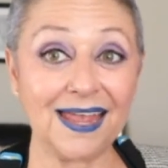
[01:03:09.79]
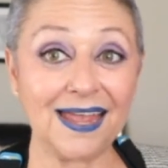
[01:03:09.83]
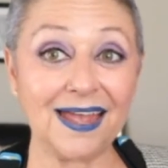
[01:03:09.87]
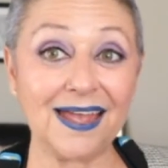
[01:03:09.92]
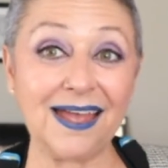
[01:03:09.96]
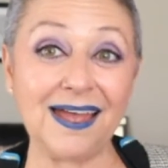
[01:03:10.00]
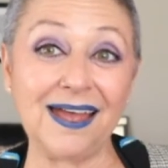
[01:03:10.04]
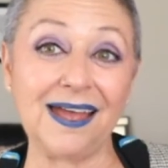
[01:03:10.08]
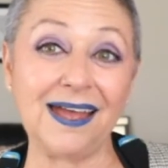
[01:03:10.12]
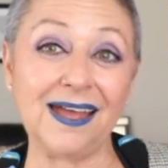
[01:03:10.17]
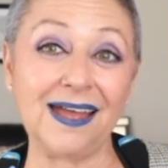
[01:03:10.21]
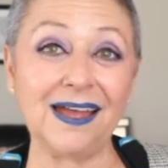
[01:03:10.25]

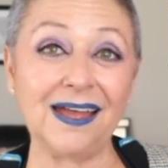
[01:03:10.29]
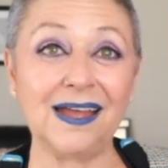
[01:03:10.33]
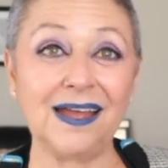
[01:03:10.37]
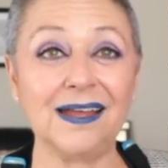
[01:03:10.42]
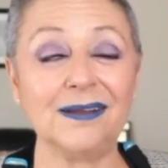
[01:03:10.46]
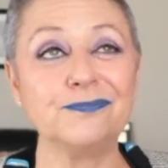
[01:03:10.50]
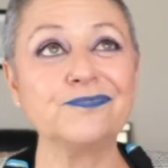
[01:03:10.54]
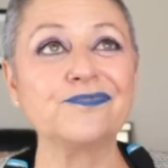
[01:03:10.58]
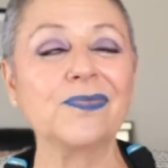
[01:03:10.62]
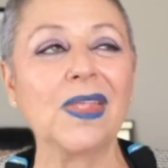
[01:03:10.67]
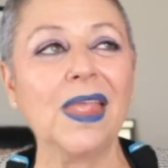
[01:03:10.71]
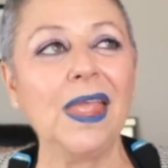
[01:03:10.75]
Uh,
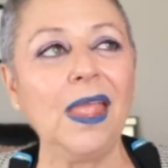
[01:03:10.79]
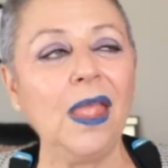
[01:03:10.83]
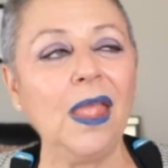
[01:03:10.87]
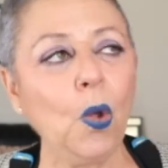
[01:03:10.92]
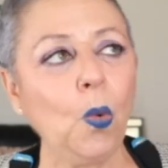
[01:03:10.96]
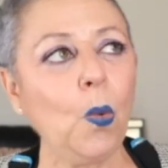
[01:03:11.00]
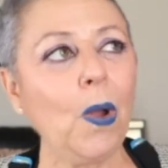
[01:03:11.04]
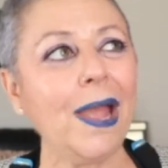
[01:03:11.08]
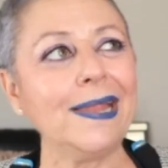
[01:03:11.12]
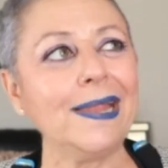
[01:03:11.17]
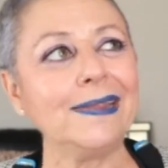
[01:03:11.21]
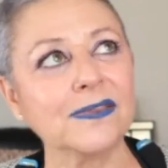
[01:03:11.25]

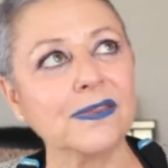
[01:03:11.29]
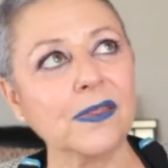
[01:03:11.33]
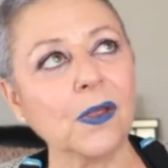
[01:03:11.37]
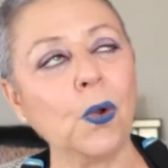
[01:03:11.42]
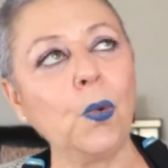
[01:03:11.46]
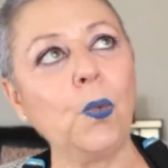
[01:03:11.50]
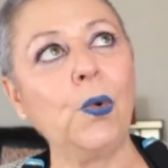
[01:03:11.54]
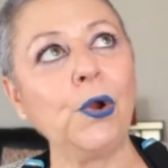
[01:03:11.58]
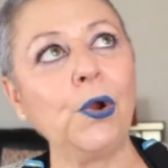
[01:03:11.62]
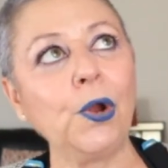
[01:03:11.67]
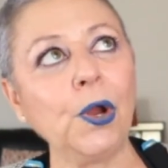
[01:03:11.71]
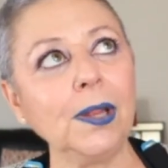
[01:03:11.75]
what's the
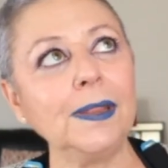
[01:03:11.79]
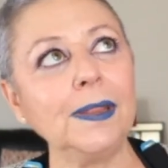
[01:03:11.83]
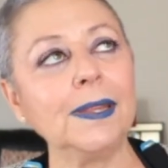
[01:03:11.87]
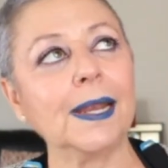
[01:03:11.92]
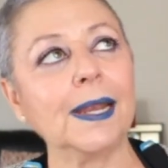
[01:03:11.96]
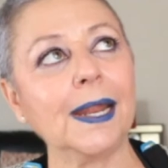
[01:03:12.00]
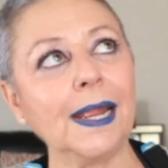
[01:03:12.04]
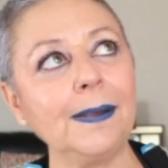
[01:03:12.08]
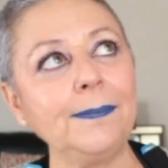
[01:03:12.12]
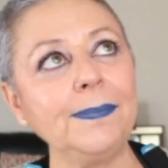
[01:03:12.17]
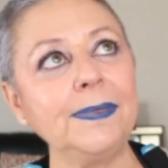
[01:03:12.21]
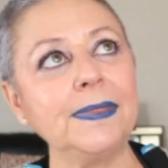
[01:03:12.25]
word
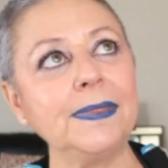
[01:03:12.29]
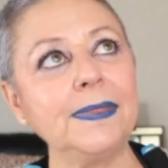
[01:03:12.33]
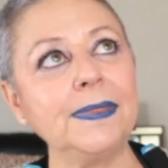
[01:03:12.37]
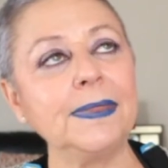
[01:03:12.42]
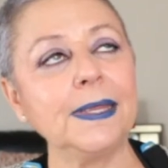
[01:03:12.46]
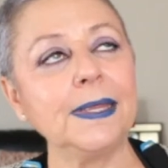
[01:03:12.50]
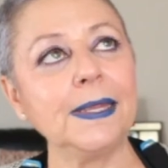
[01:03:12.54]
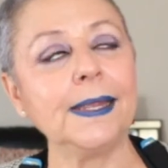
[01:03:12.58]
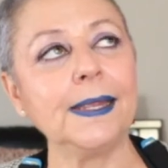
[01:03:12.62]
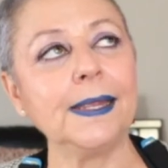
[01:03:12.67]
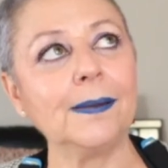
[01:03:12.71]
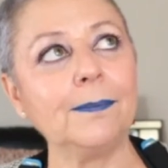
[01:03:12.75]
that I'm
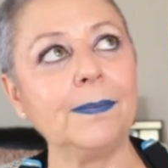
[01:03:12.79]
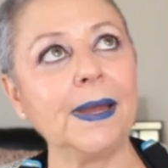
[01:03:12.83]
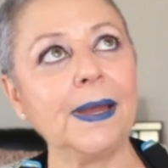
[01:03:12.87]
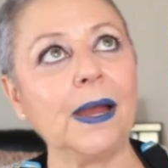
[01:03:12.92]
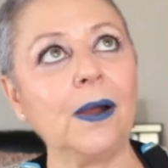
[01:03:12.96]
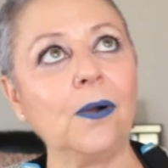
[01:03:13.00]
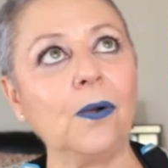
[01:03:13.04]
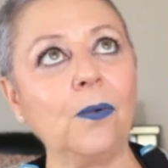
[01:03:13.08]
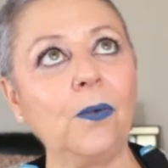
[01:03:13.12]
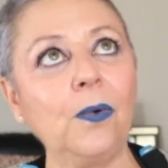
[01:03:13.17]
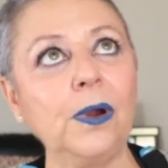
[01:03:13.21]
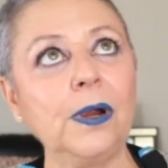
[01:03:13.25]
thinking
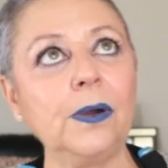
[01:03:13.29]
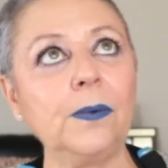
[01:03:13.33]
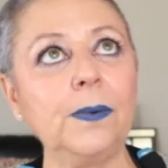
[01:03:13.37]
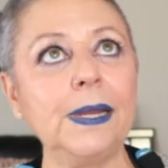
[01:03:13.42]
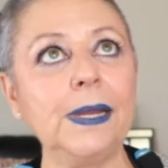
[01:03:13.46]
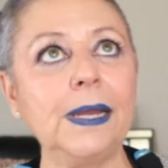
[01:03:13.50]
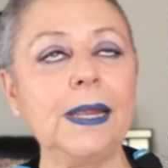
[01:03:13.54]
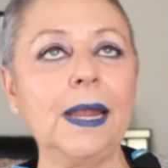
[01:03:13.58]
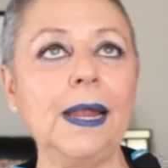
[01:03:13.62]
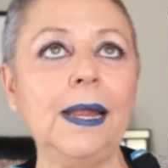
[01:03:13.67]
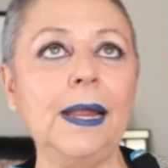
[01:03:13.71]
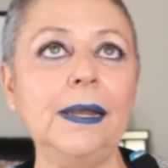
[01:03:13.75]
about? Where
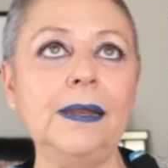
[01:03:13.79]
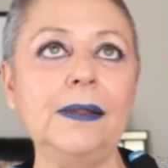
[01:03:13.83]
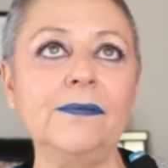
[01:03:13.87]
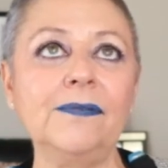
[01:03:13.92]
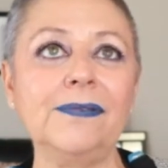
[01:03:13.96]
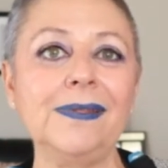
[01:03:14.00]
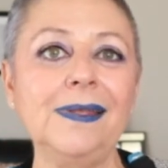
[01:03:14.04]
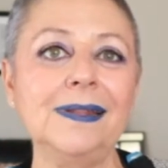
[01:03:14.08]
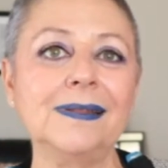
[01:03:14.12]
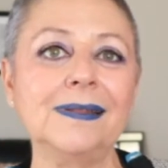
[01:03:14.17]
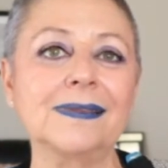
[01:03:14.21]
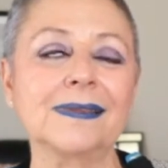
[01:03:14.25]
we kind
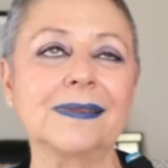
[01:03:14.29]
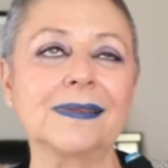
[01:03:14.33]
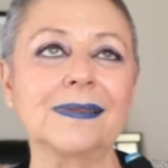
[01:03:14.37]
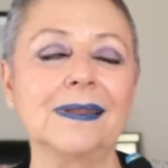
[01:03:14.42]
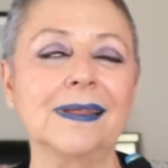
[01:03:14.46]
of, it's